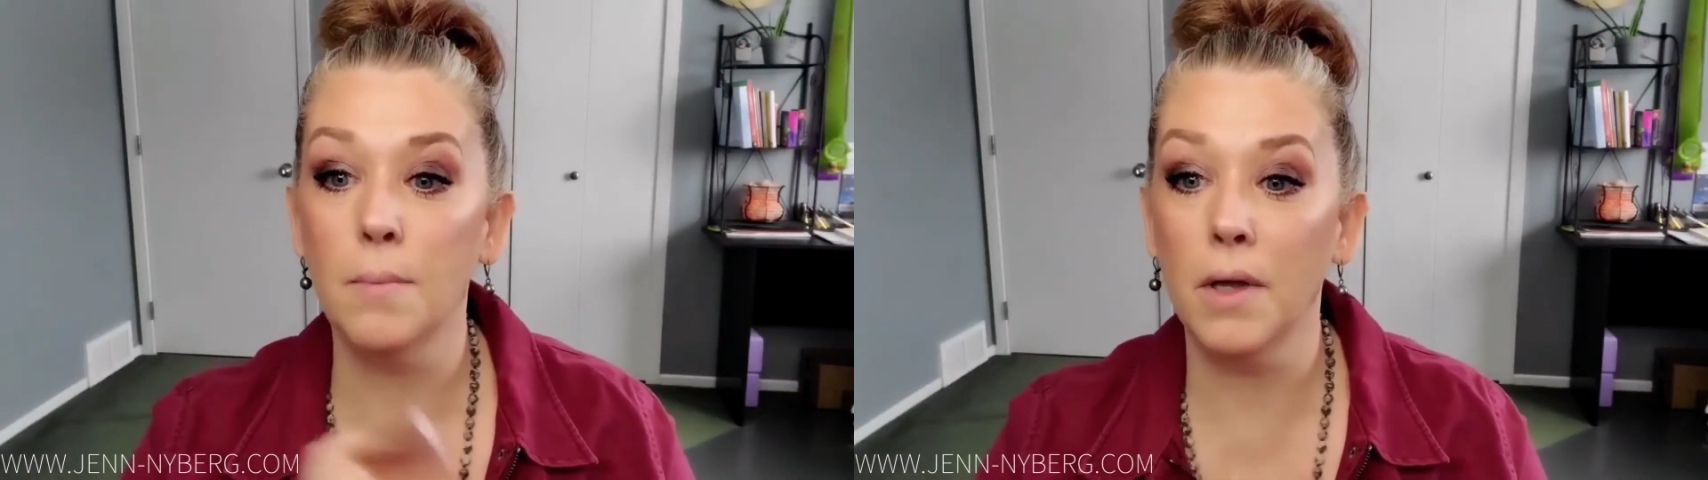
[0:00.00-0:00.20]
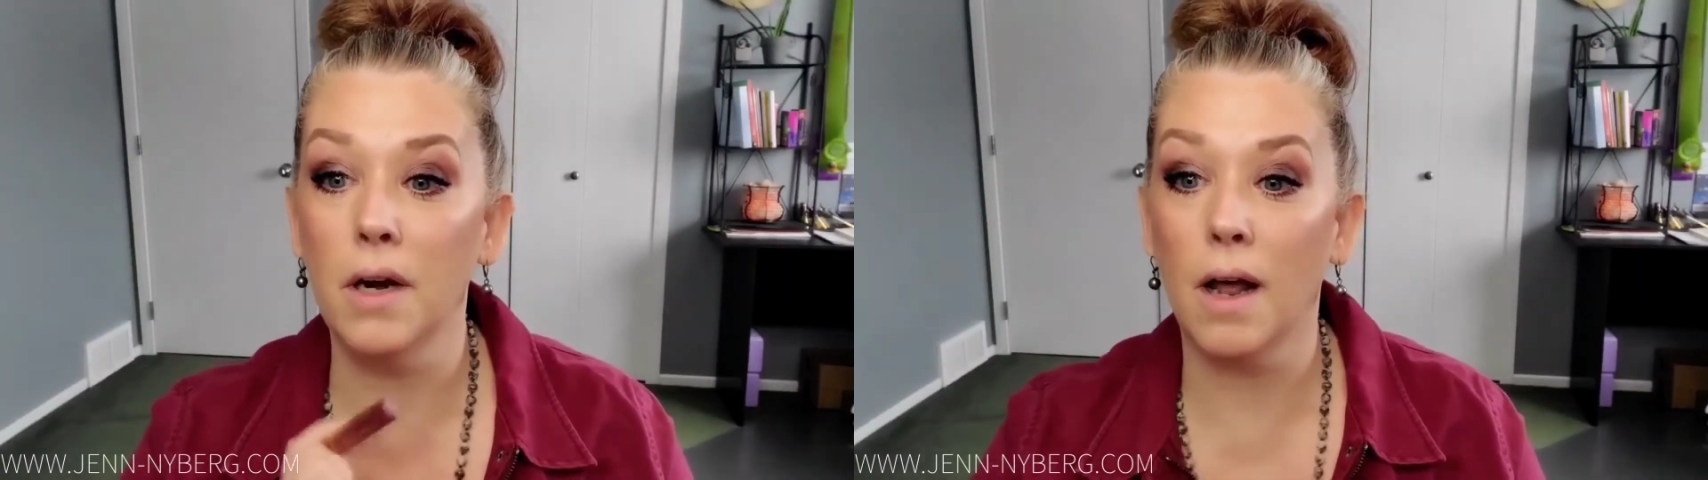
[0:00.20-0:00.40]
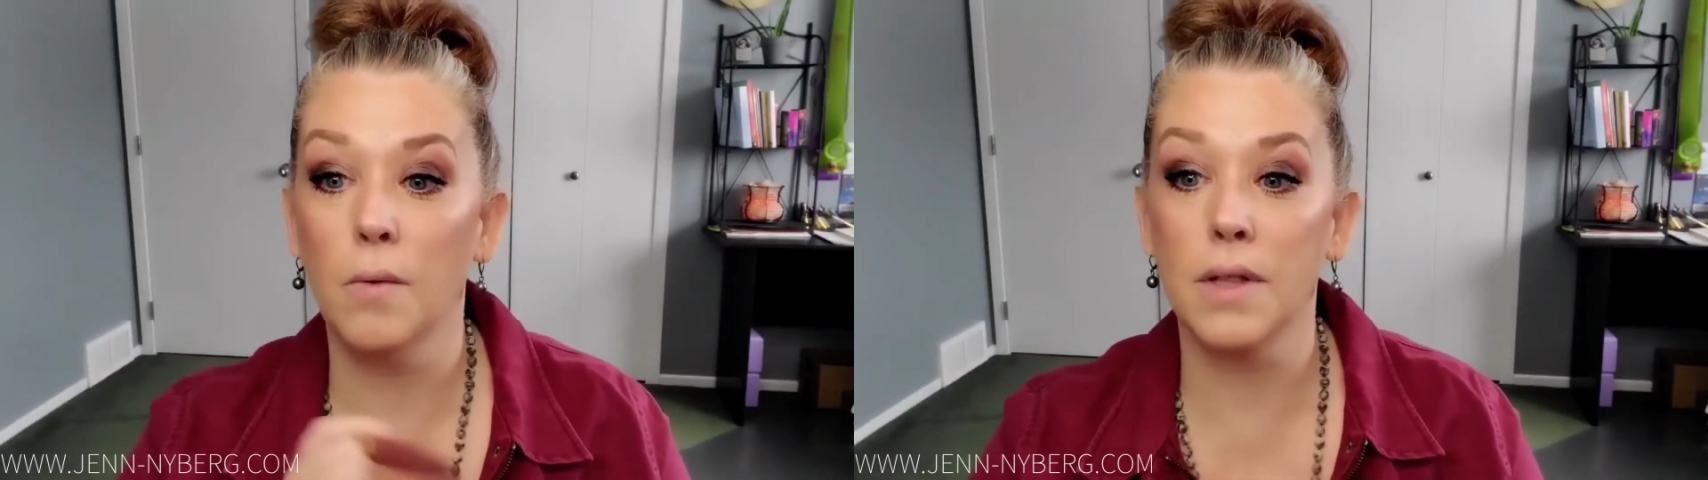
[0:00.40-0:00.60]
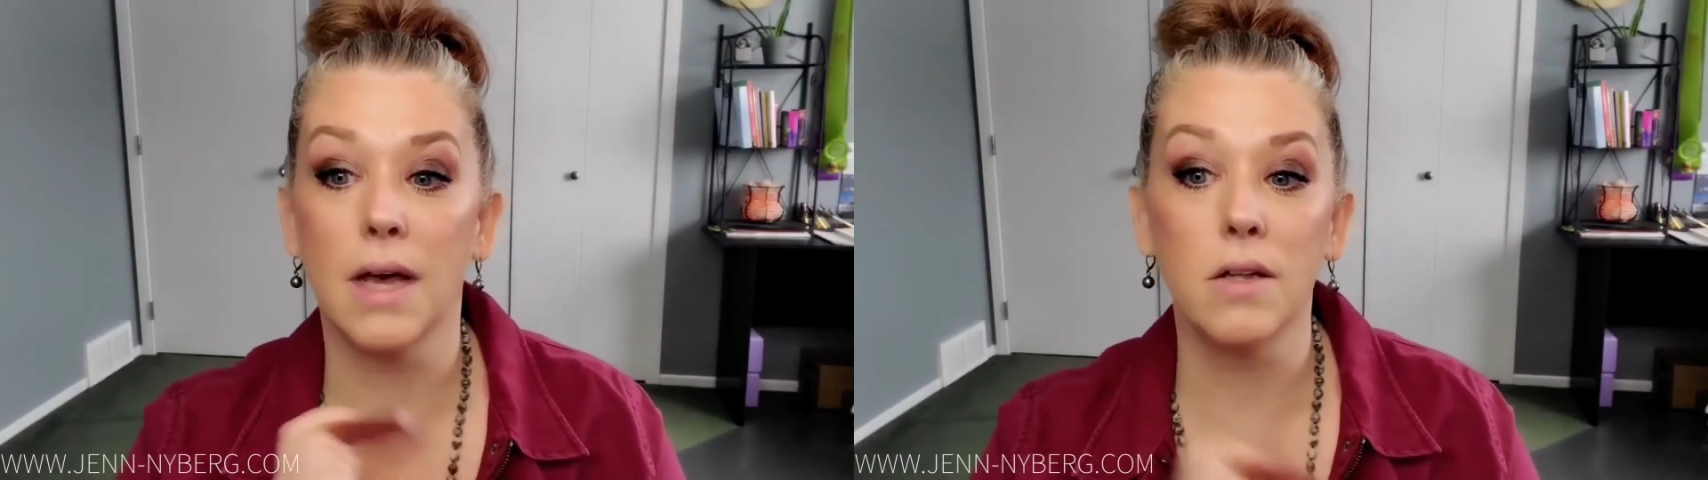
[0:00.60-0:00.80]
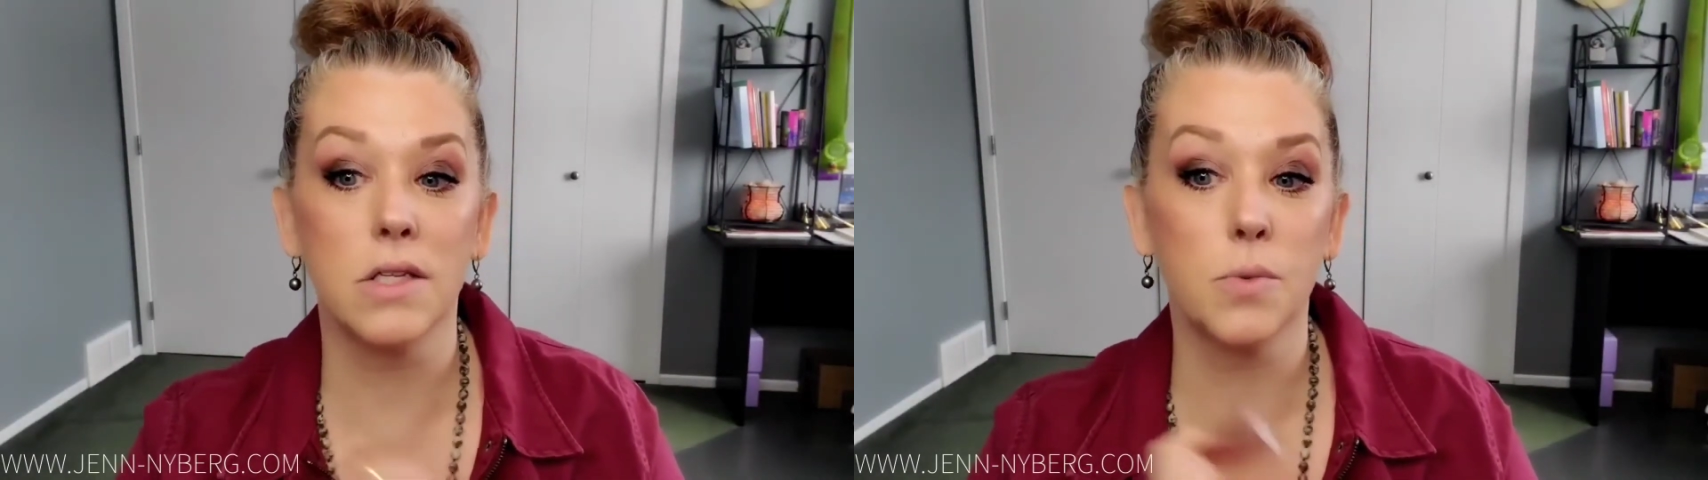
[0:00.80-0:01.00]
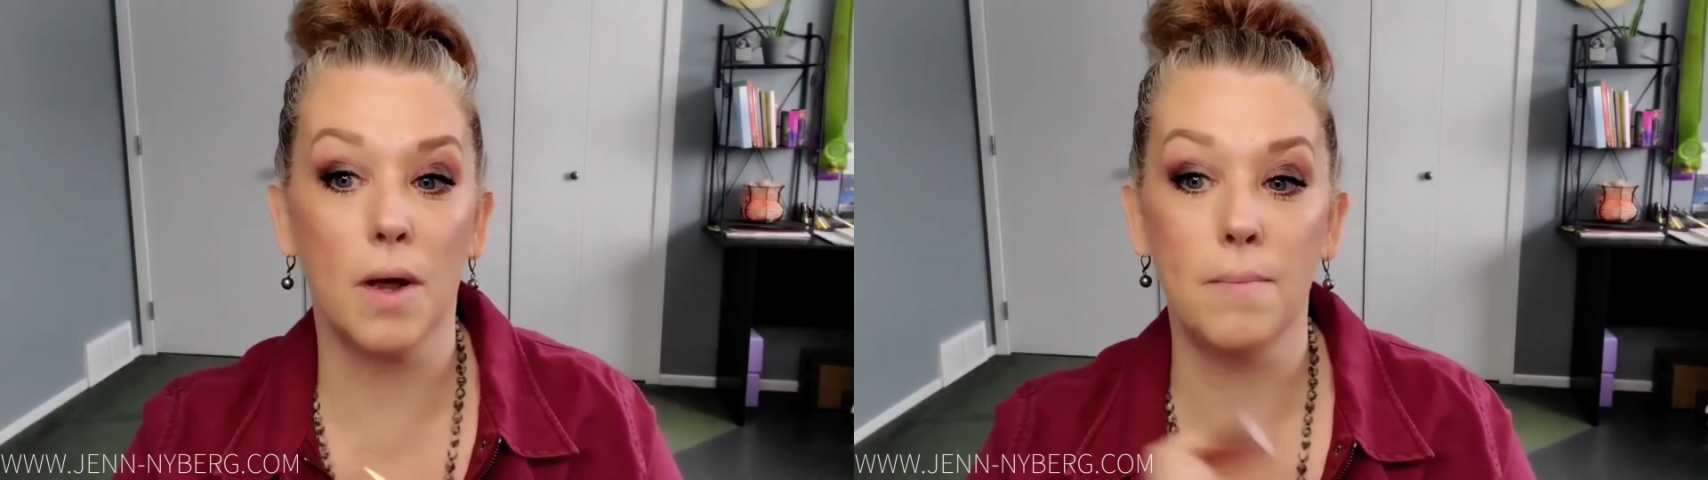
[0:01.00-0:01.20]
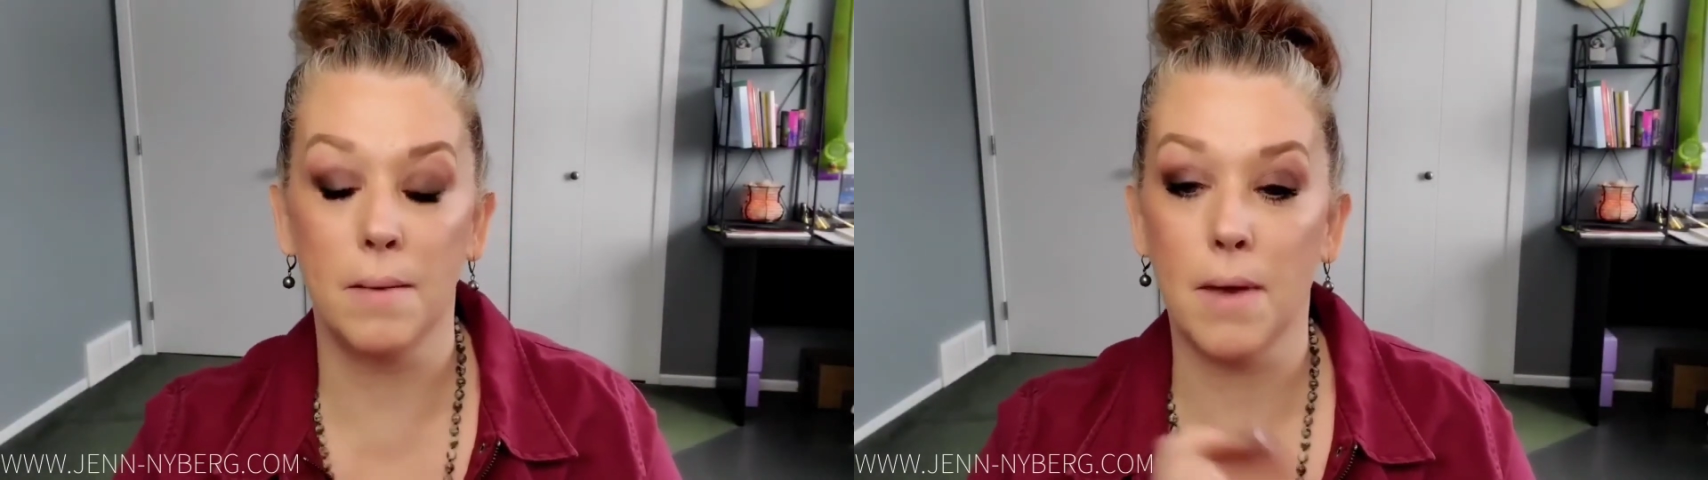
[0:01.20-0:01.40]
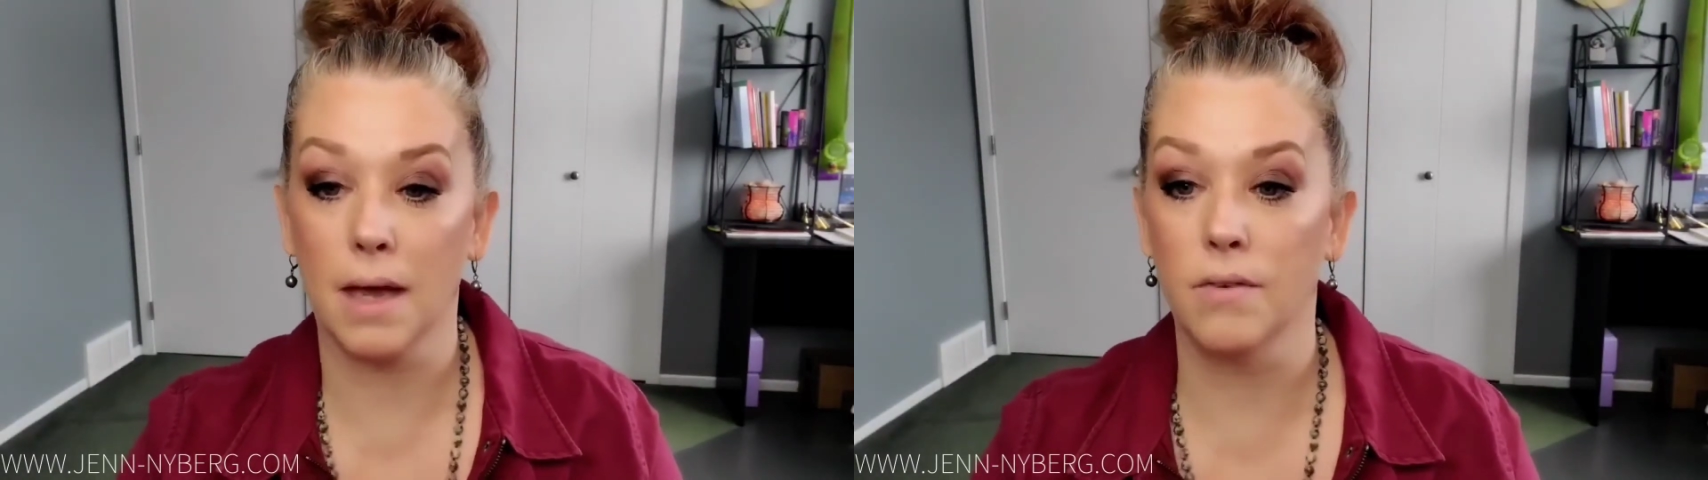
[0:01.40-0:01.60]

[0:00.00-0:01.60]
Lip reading: to put it on without swiping back